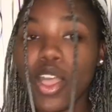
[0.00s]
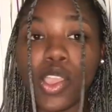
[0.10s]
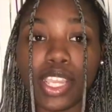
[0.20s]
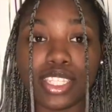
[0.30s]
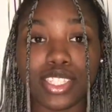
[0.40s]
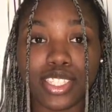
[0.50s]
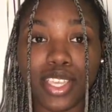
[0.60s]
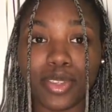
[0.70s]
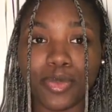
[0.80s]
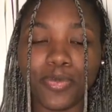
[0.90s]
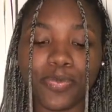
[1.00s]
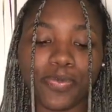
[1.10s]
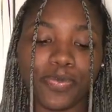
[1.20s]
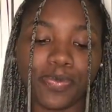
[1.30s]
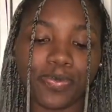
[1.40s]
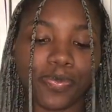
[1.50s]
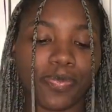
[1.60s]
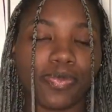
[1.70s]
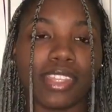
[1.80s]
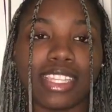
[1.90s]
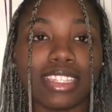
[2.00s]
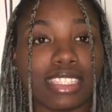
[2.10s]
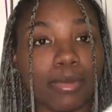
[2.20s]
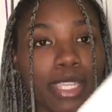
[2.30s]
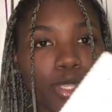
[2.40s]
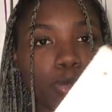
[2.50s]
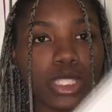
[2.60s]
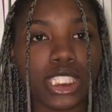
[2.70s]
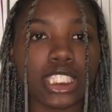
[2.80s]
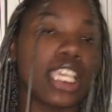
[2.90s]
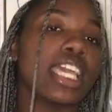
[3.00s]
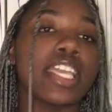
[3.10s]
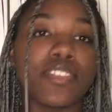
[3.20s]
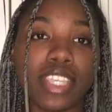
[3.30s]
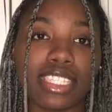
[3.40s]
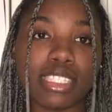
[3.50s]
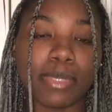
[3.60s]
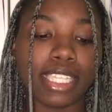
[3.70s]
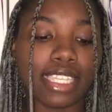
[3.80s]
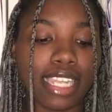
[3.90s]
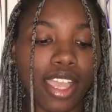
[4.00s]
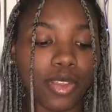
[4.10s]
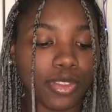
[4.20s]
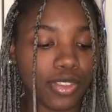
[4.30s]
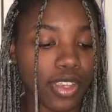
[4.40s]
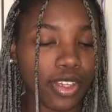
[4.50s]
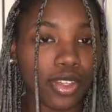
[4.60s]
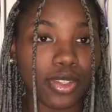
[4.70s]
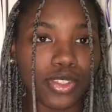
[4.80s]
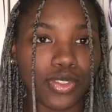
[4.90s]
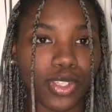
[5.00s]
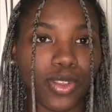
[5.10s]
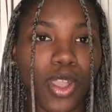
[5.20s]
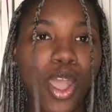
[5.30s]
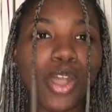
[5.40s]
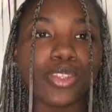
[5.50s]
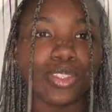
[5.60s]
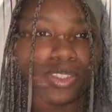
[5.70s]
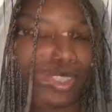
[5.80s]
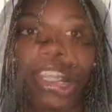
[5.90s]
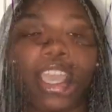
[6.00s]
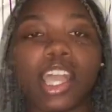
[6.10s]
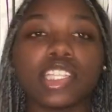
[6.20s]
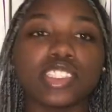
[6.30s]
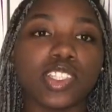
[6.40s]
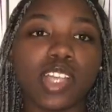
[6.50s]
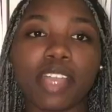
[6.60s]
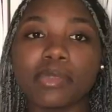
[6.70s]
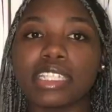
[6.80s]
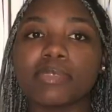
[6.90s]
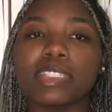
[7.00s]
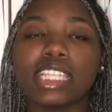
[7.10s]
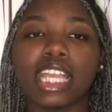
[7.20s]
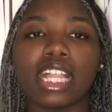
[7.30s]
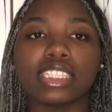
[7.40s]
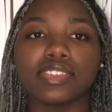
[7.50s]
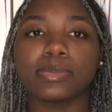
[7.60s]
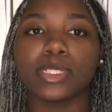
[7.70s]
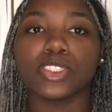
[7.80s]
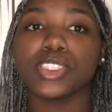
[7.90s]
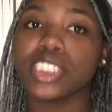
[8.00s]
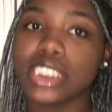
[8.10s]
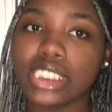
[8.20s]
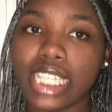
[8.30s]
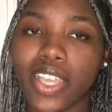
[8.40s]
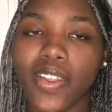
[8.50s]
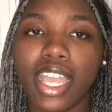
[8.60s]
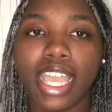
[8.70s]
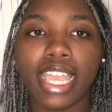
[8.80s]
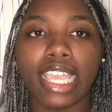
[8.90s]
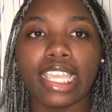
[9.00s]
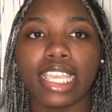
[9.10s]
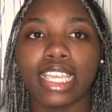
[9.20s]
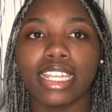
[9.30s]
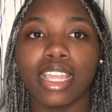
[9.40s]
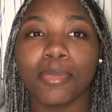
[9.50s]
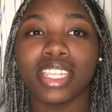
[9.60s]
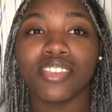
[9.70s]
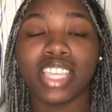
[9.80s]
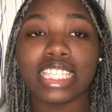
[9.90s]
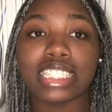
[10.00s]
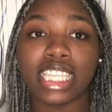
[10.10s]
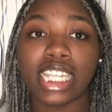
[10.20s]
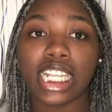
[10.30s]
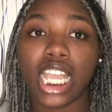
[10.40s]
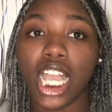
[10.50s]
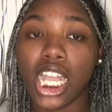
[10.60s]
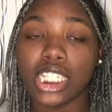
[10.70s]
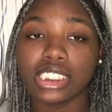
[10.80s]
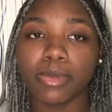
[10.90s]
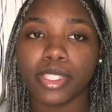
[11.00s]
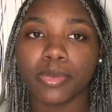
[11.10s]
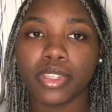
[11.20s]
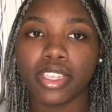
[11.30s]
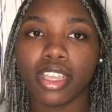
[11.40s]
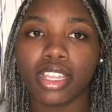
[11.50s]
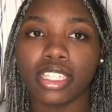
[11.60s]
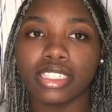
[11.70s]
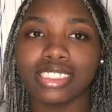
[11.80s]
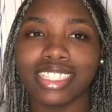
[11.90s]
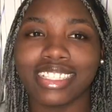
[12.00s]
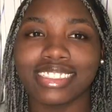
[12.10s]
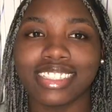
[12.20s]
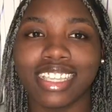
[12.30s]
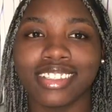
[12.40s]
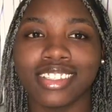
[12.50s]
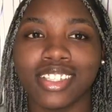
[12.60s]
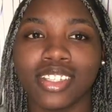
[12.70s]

Alright, so these are my notes. If you guys see me looking down, you already know the drill. So I've been in community college for about 2 years now, and I'm going to give you guys 10 cons about community college, things that,